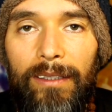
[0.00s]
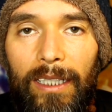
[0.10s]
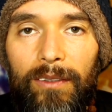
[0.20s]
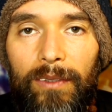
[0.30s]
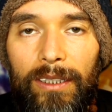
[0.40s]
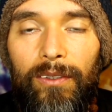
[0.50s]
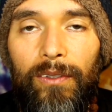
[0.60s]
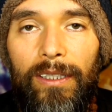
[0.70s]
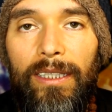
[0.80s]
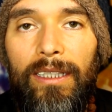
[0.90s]
That's what it
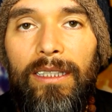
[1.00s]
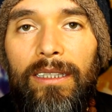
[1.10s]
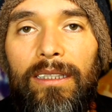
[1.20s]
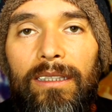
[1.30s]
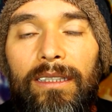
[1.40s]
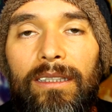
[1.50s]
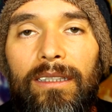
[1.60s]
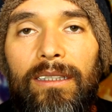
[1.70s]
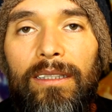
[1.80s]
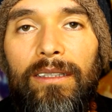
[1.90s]
truly is,
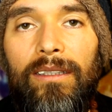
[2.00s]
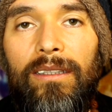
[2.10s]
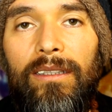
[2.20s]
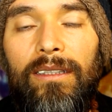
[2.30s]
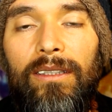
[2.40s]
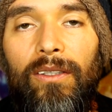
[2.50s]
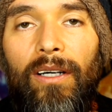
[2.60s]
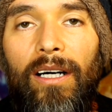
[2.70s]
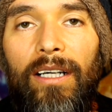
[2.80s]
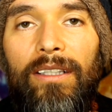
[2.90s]
to
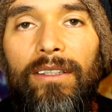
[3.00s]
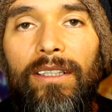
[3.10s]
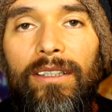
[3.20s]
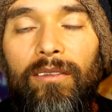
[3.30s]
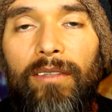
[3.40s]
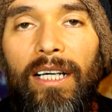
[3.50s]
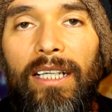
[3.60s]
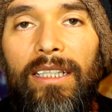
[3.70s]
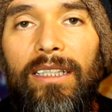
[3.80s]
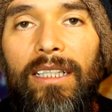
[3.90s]
honor the
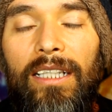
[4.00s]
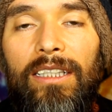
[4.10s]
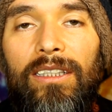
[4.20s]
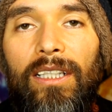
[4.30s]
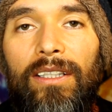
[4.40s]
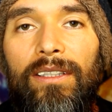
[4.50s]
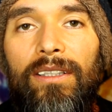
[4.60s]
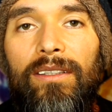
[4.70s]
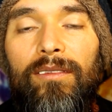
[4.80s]
divine and each other.